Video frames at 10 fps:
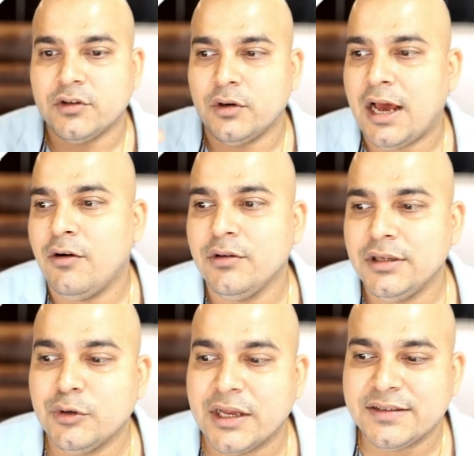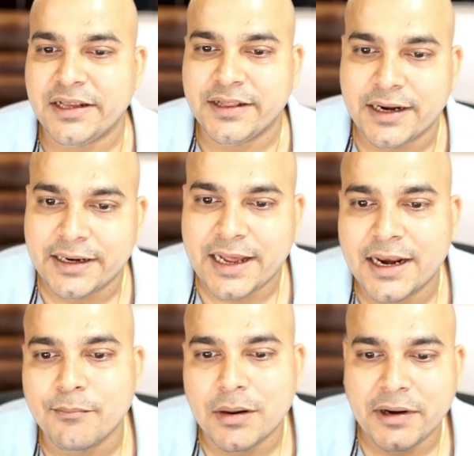so now you can see the
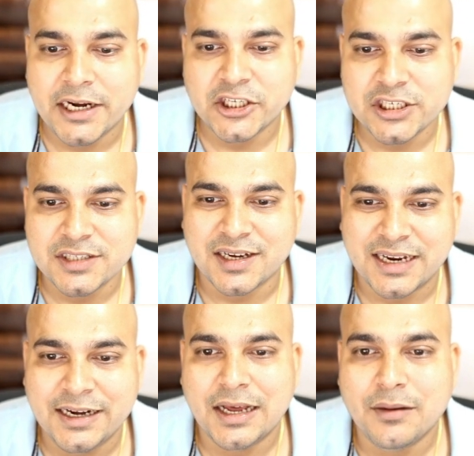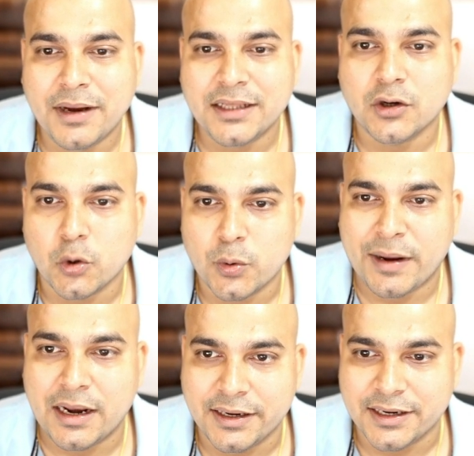entire implementation is again done by the
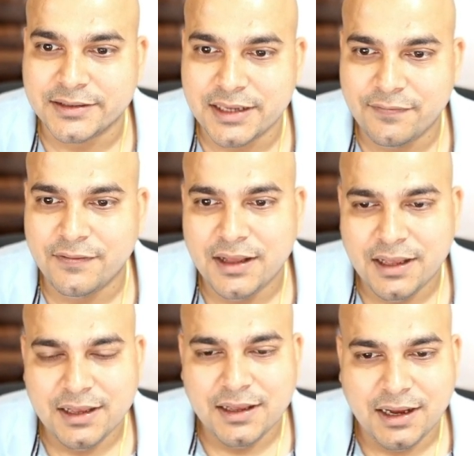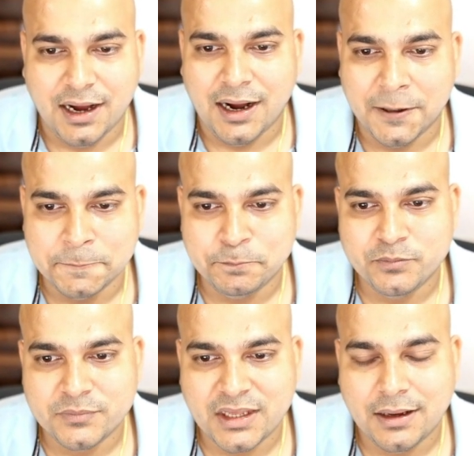copilot itself um,
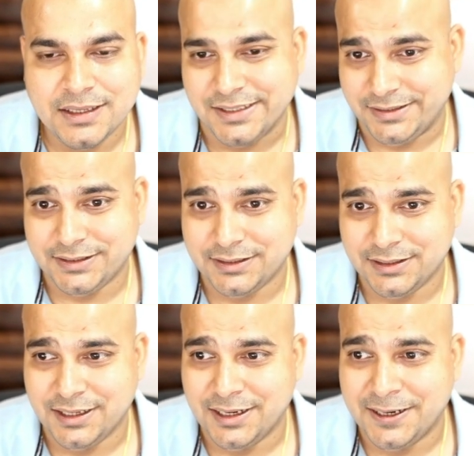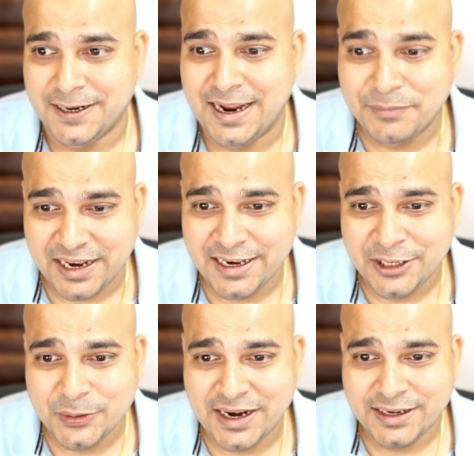yes, uh, I'm
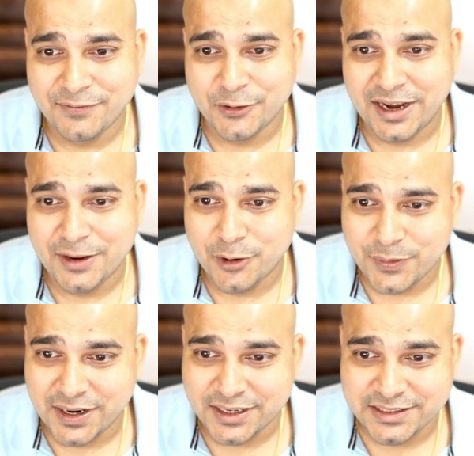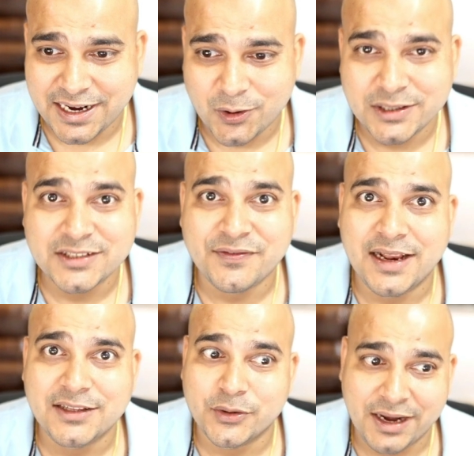telling you that if you really want to understand all these
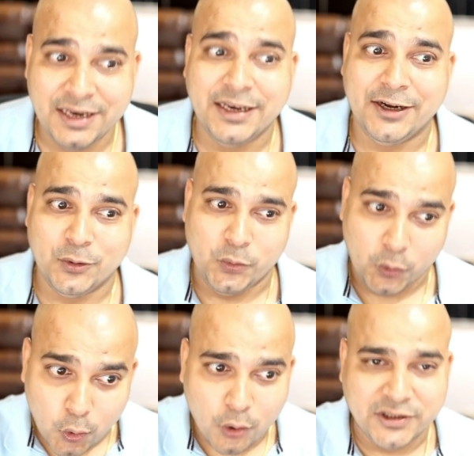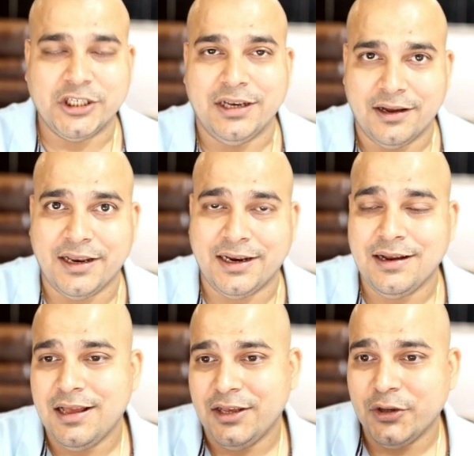files, you really need to know machine learning.
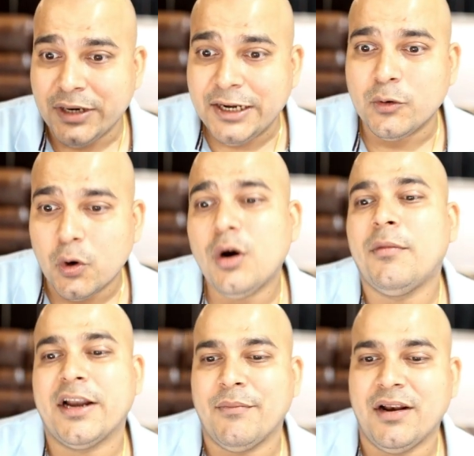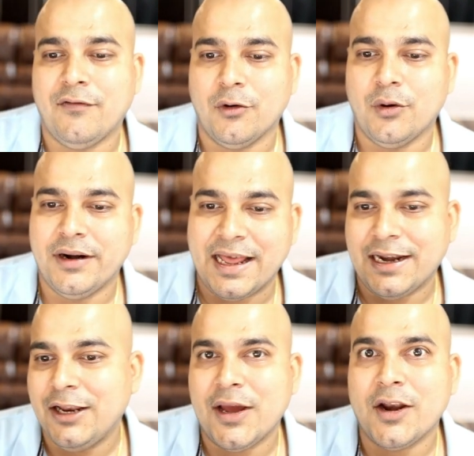You need to know about MLflow.
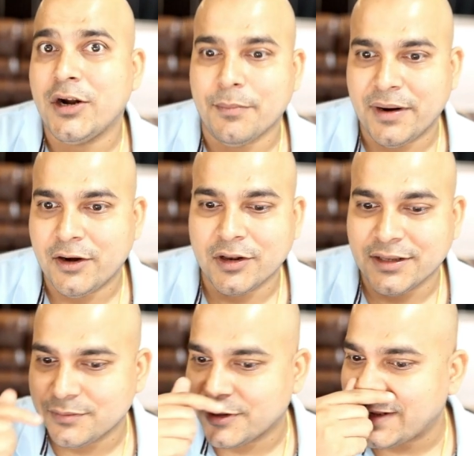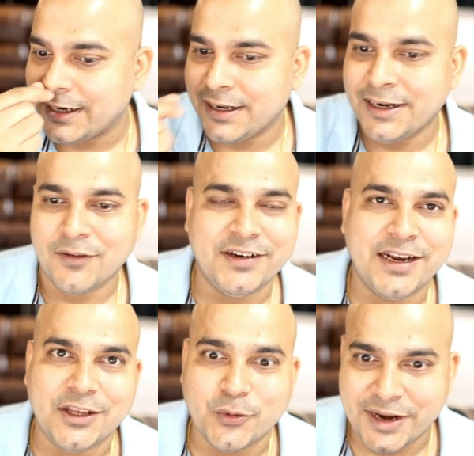Directly cannot depend on this because at the end of the
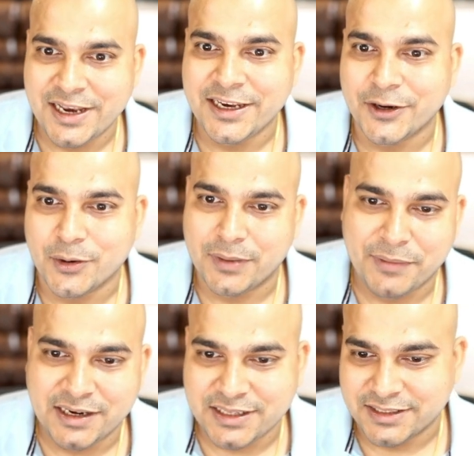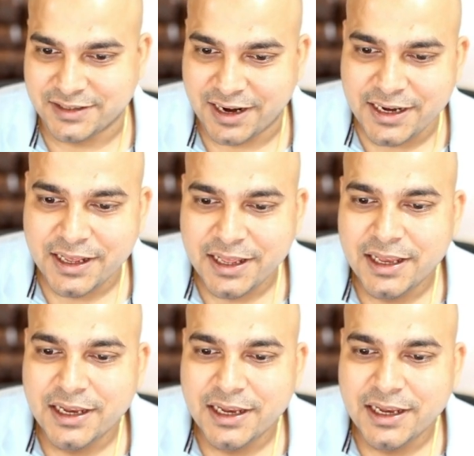day, you really need to implement things, right?